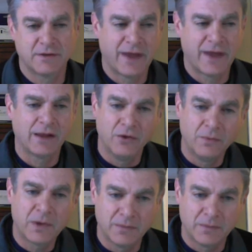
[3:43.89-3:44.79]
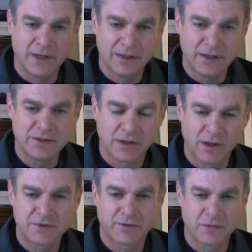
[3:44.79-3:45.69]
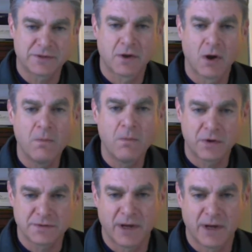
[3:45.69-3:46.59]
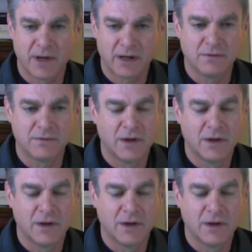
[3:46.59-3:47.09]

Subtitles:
if that loop can be at least closed from a scope perspective